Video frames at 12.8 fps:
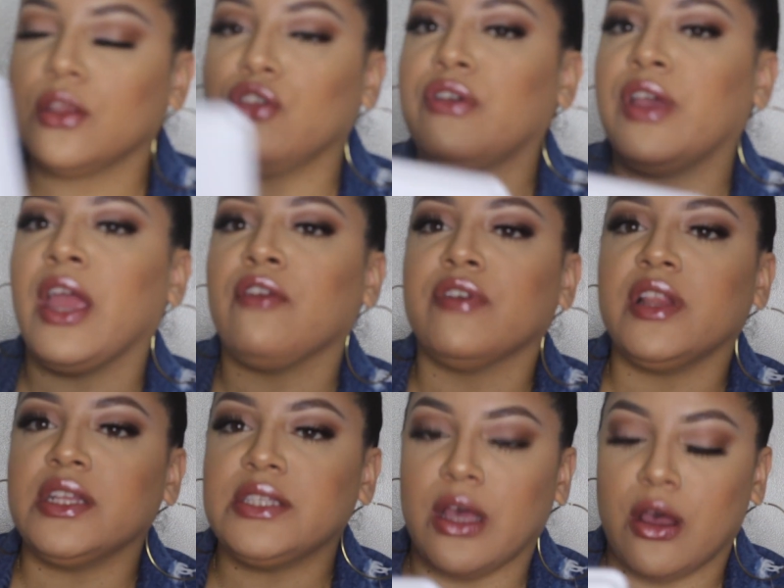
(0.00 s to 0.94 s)
you can't
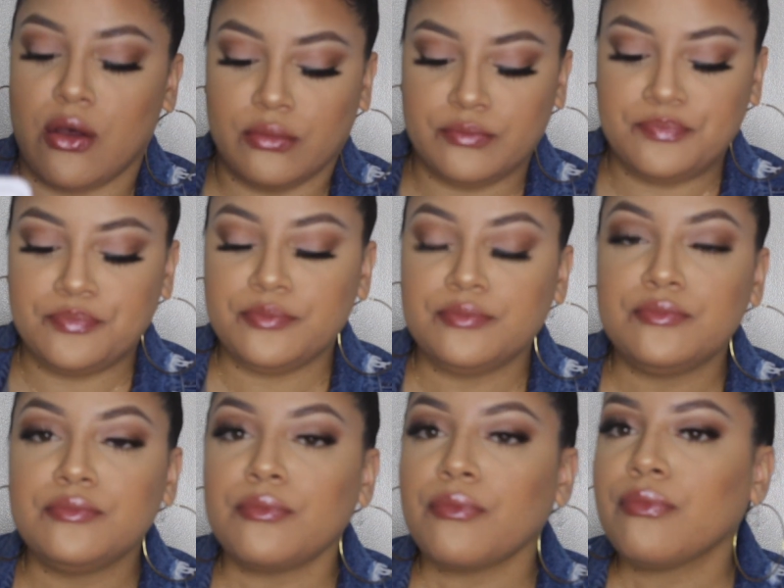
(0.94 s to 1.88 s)
really tell.
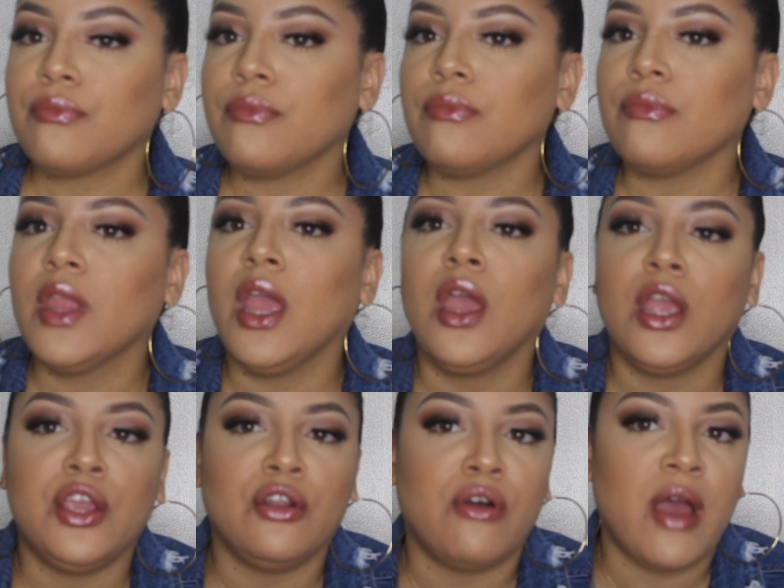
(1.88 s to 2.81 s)

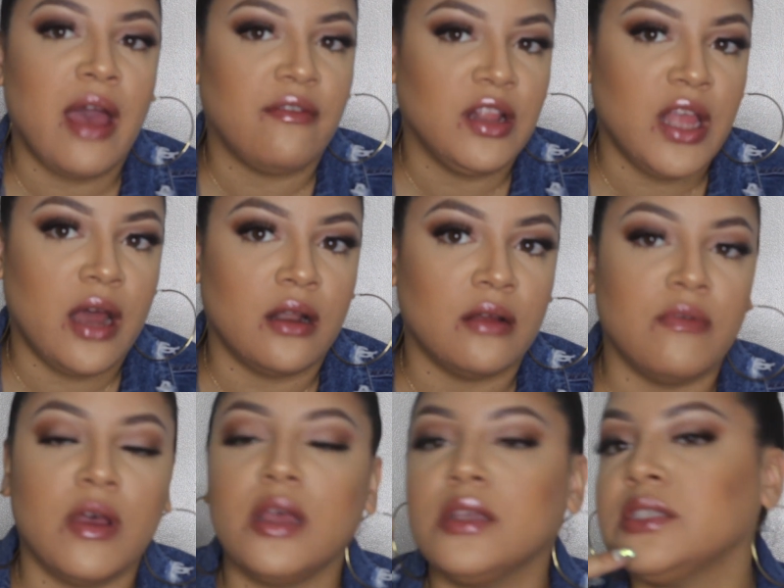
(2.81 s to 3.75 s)
You don't have a lot
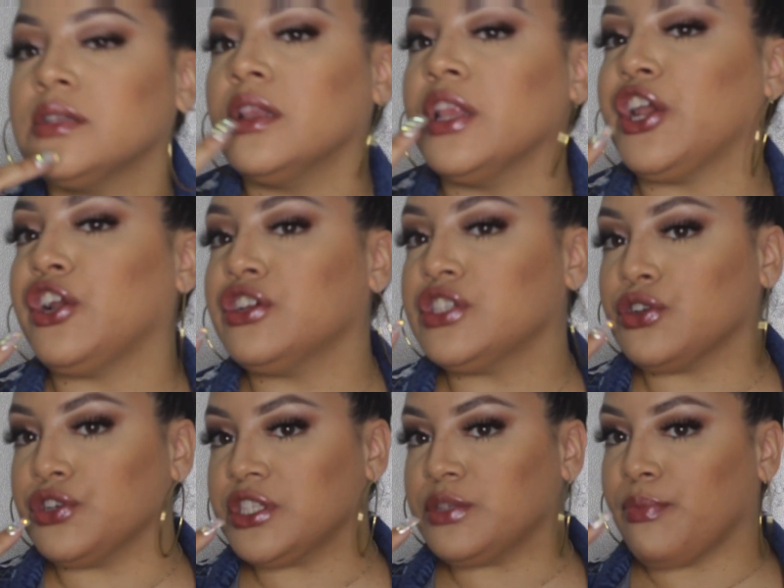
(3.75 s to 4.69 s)
of glitters
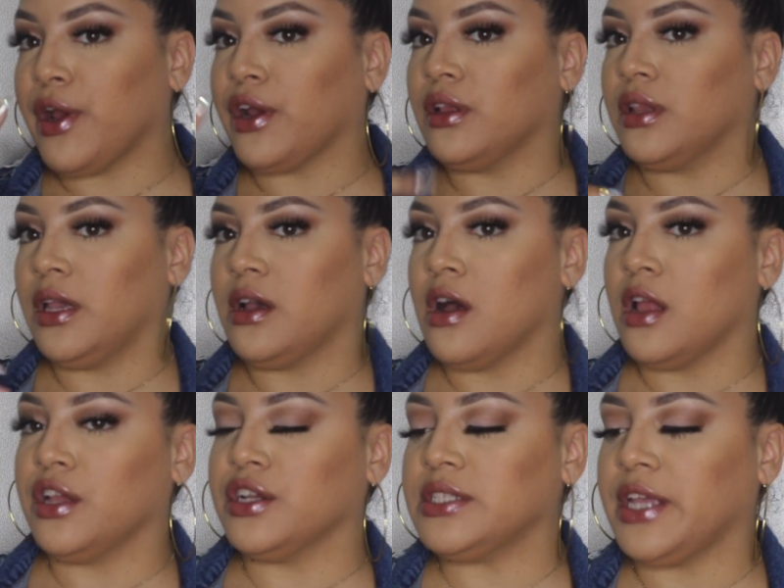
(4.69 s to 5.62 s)
or sparkly
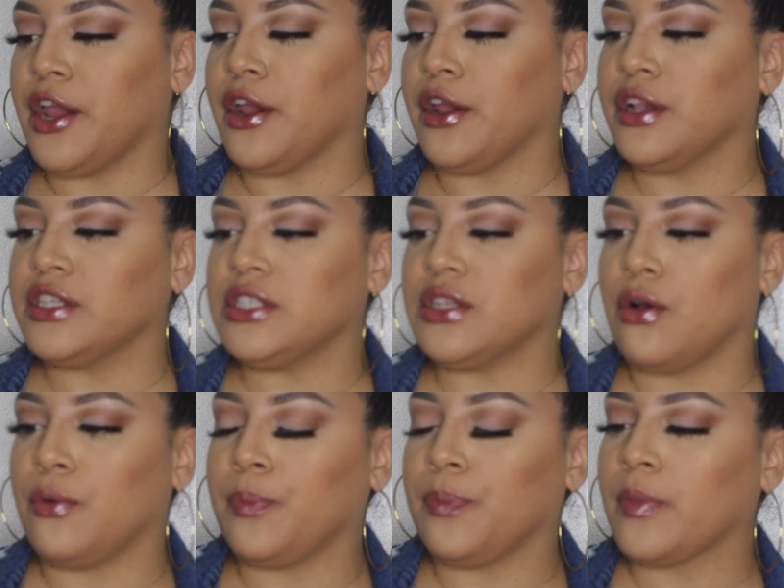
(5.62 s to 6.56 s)
colors here.
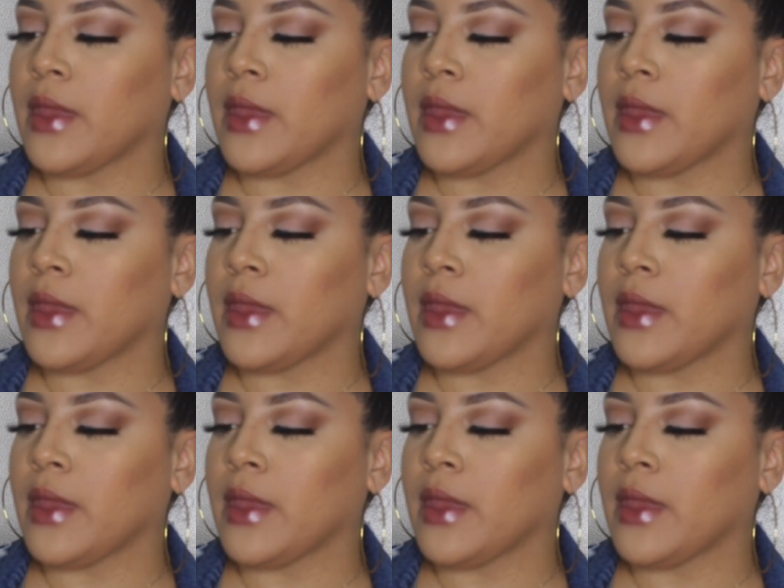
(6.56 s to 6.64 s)
So